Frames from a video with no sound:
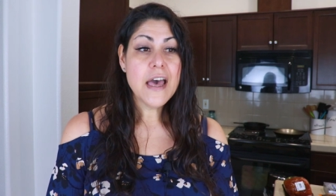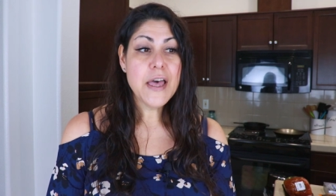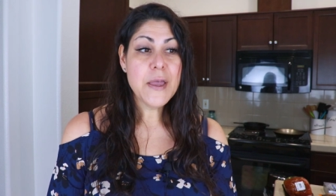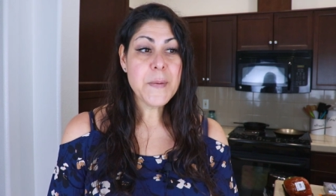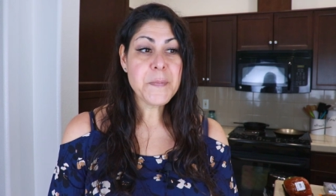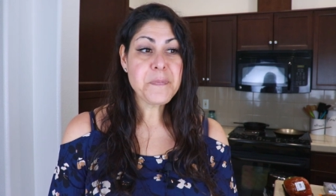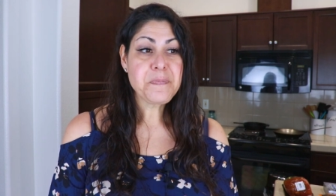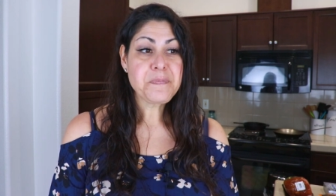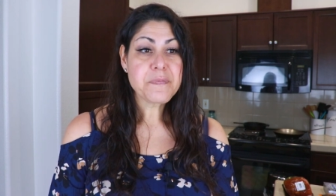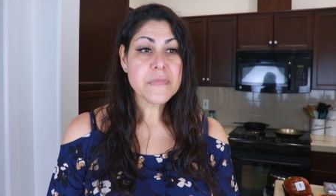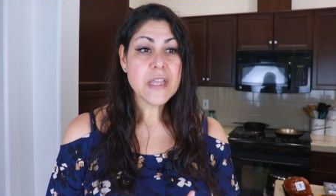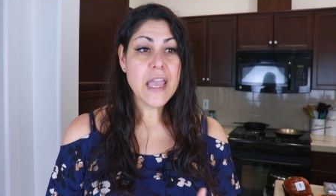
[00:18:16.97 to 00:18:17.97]
Um,
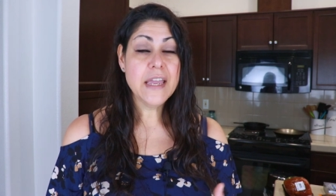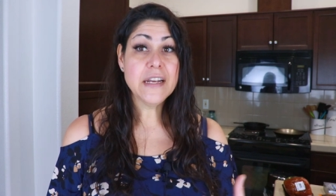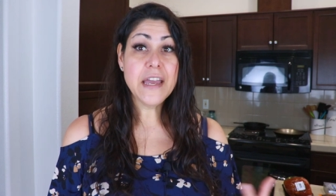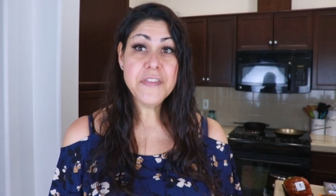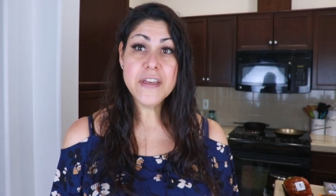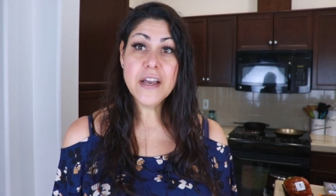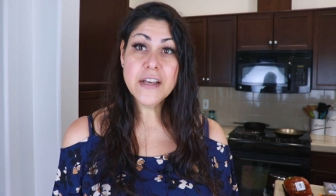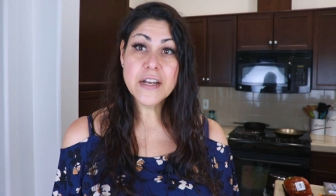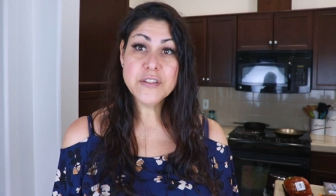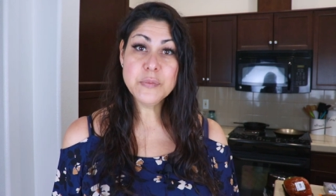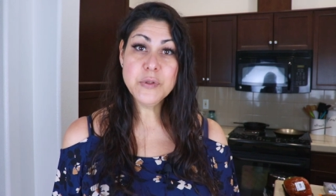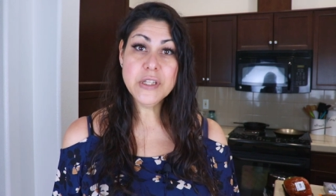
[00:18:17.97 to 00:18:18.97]
and I think I
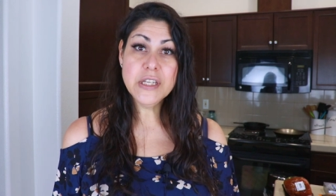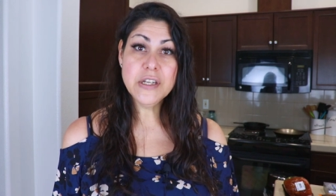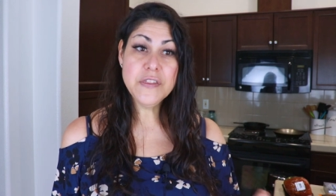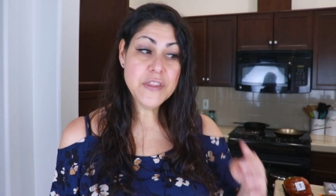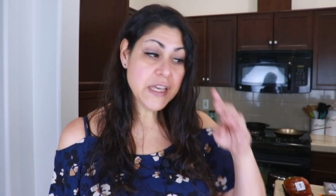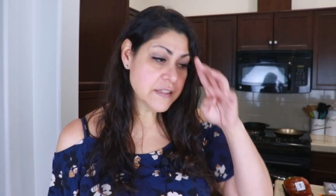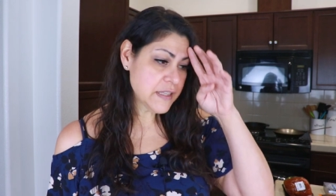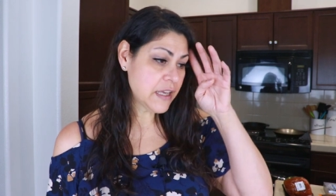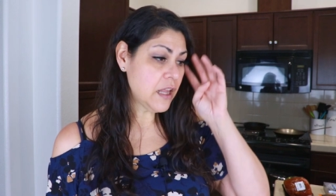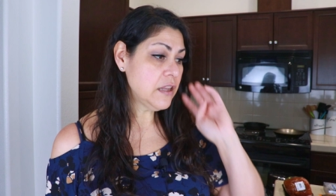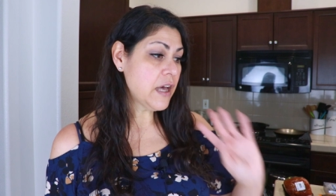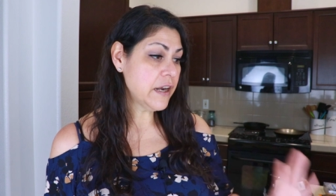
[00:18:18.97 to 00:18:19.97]
got some really good things. Like
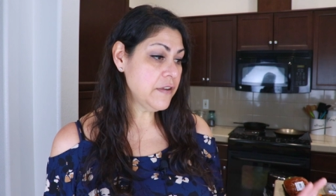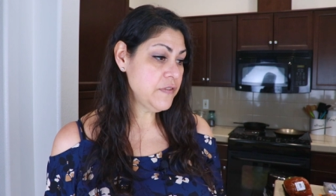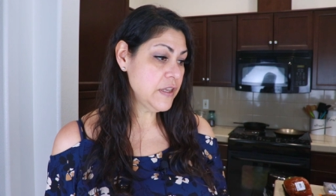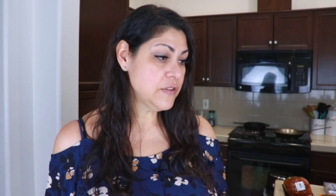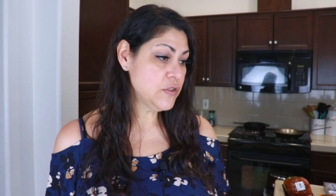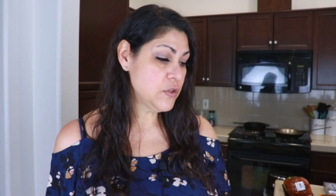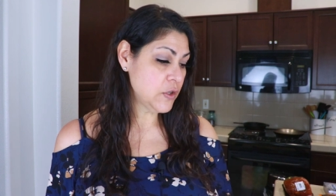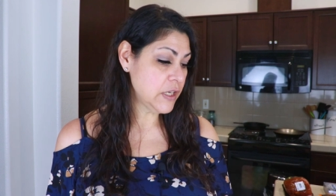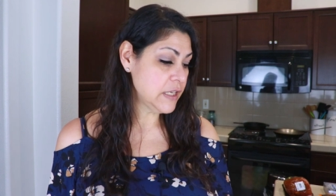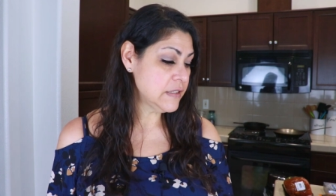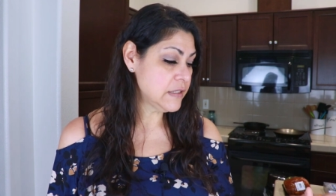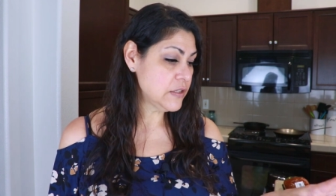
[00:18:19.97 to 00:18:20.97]
a lot of these
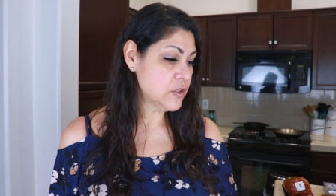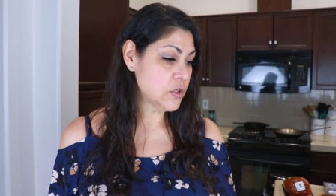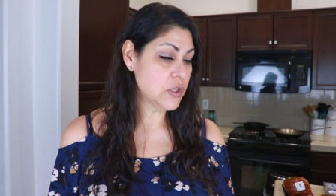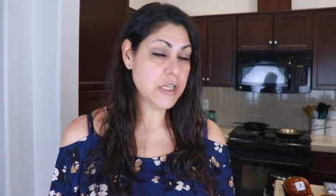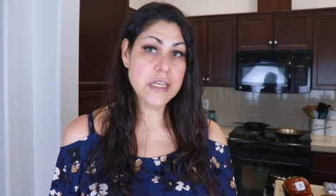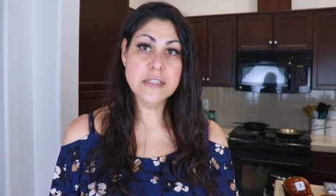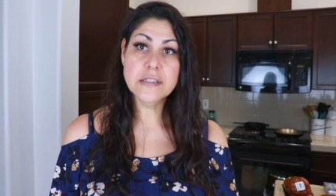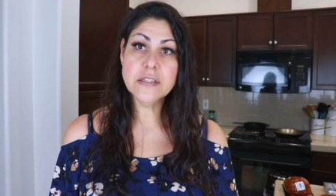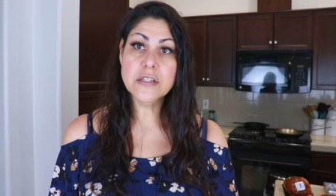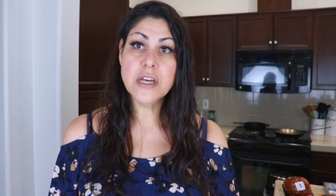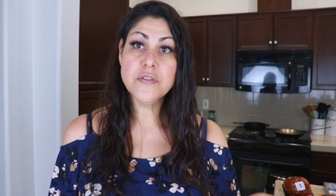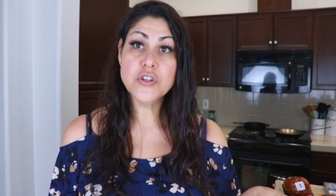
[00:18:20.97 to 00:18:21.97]
goodies, these cookies and
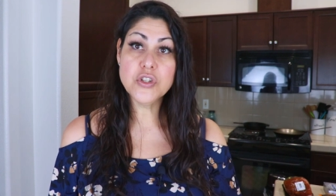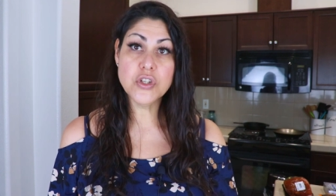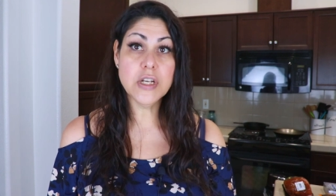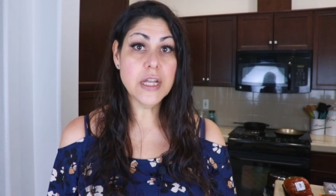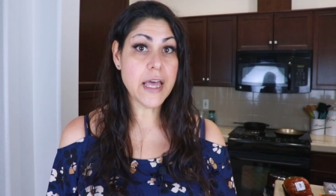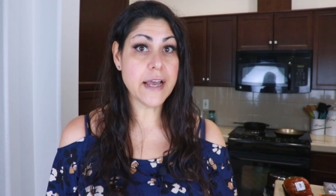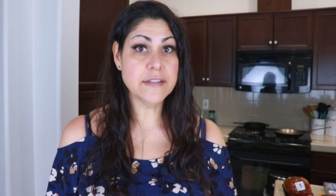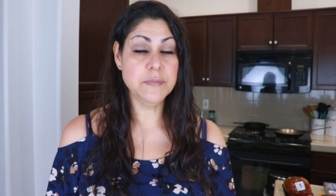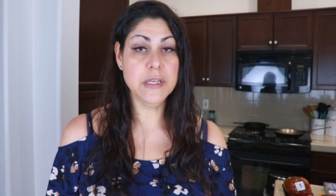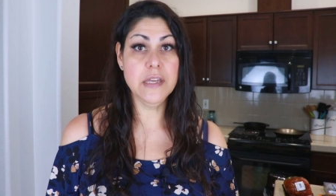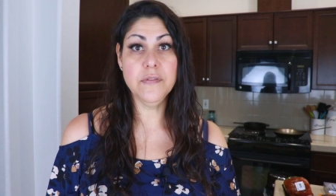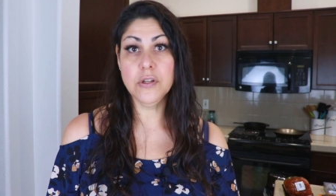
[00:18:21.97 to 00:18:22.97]
stuff should last
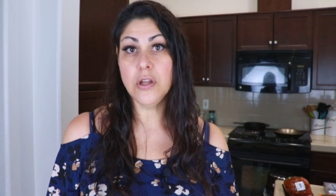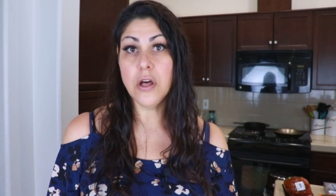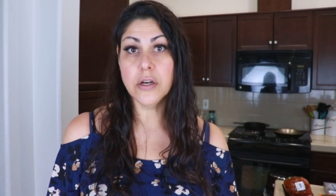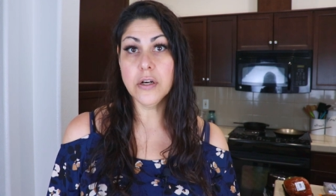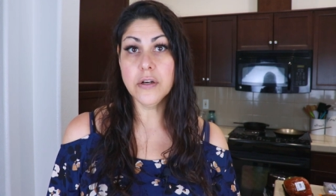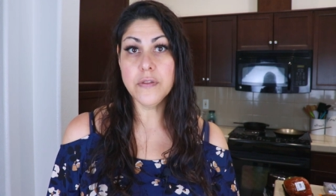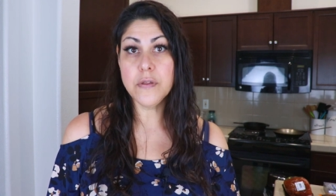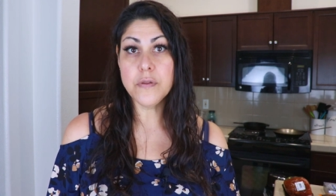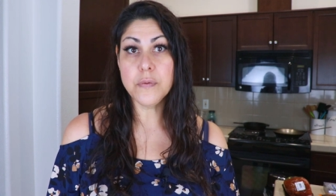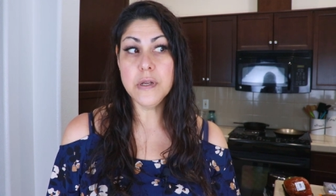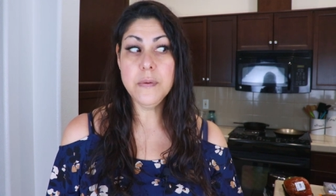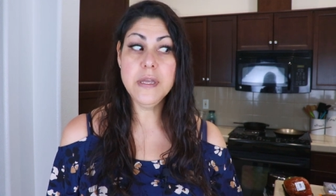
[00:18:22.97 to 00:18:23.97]
me even longer than
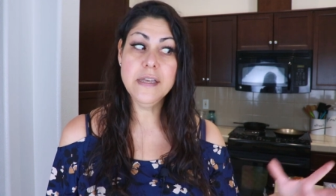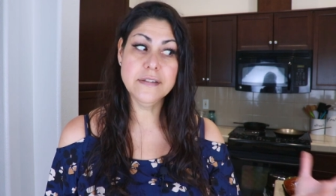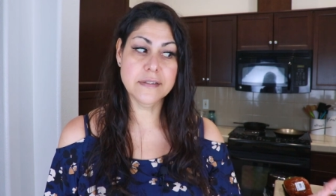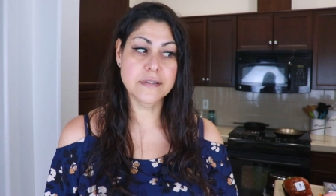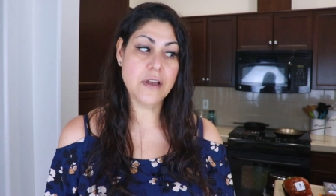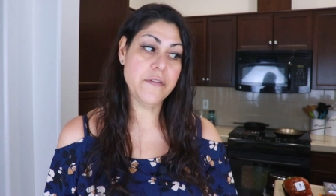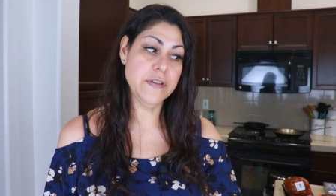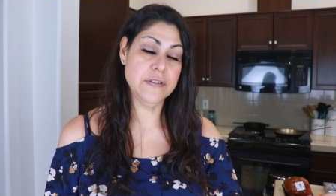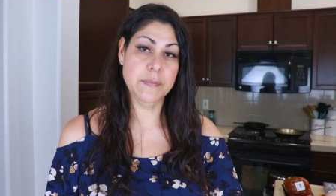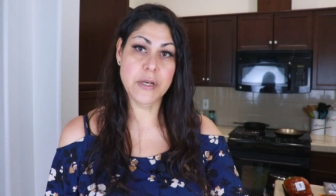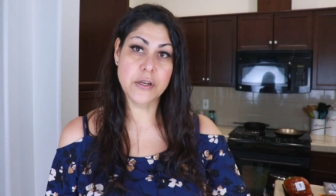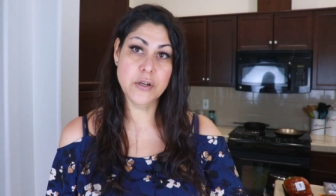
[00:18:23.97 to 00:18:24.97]
three weeks because
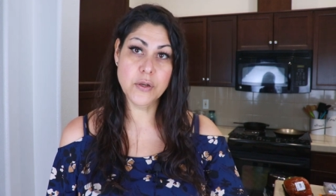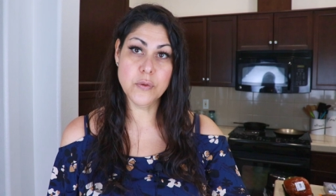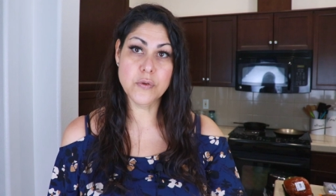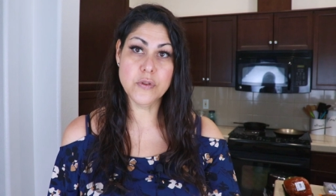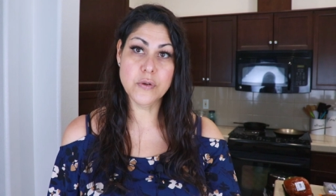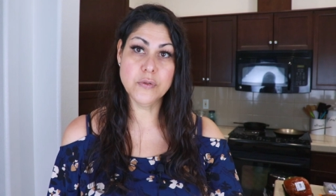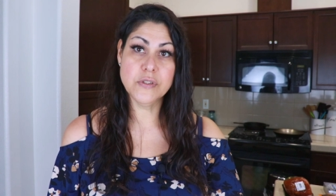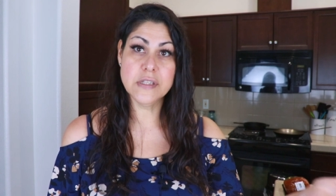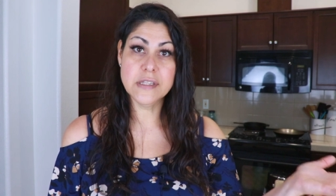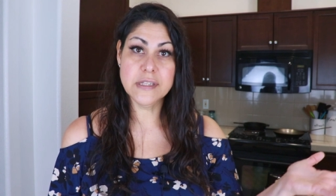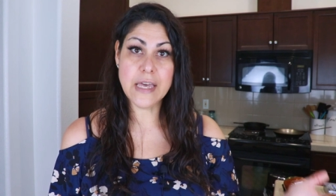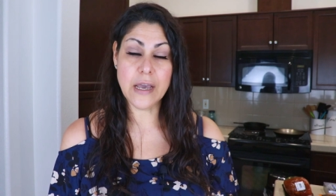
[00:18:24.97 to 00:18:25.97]
obviously I'm not going to go through those
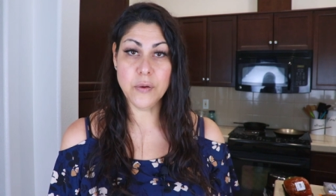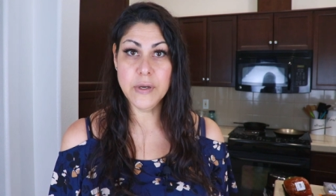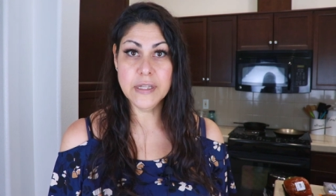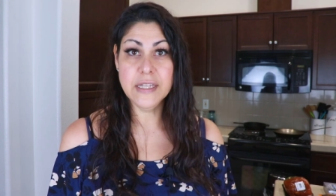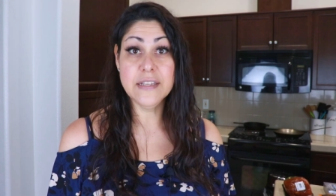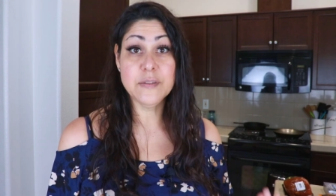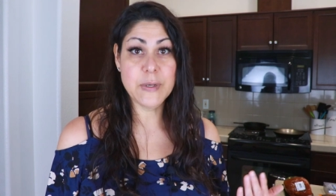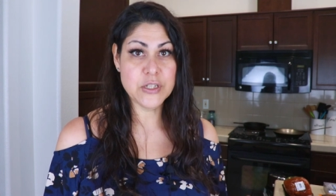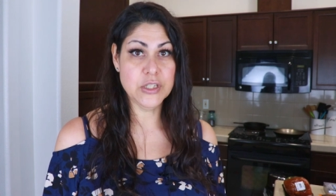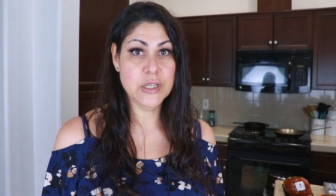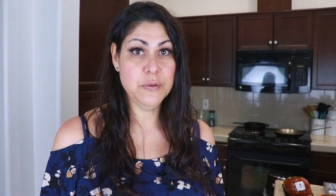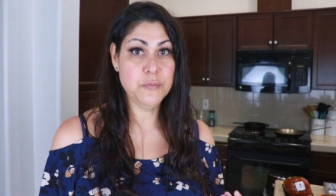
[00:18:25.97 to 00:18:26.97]
that quickly,
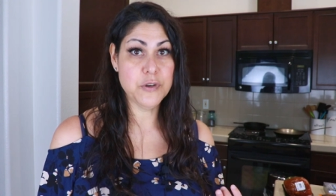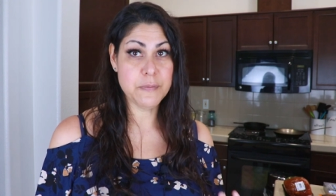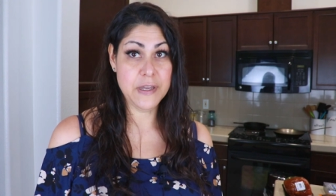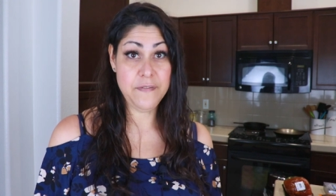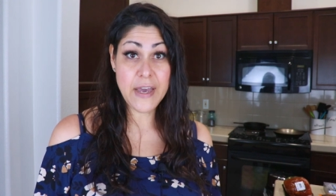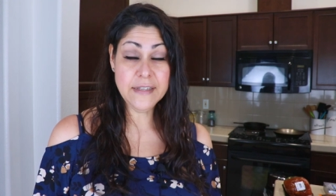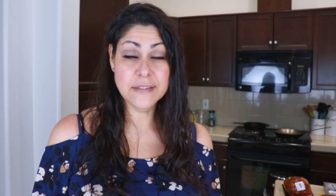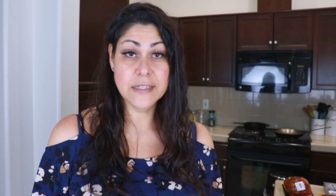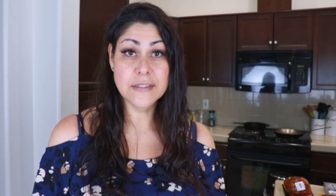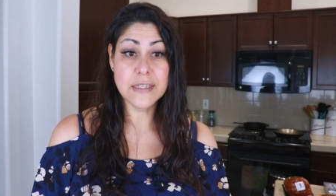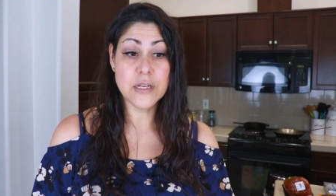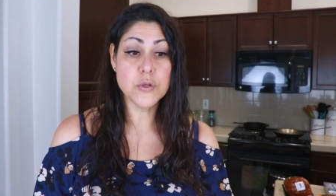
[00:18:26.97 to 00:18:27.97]
especially with my
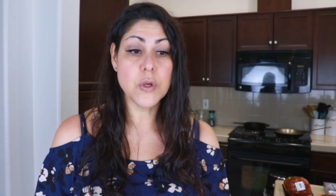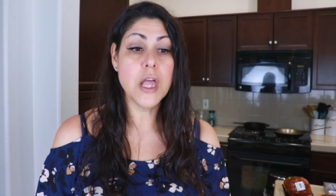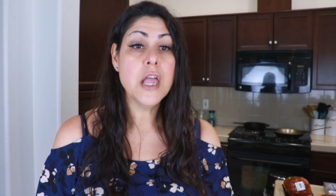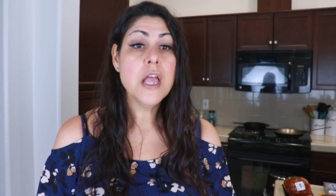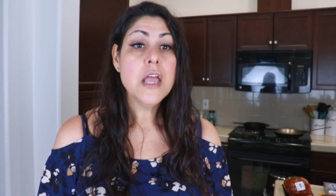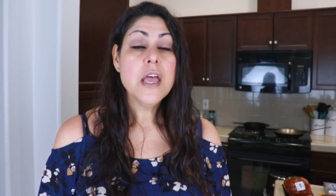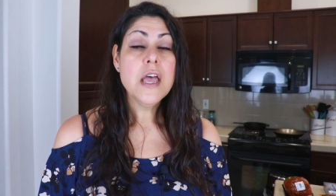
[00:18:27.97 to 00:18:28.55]
fasting schedule.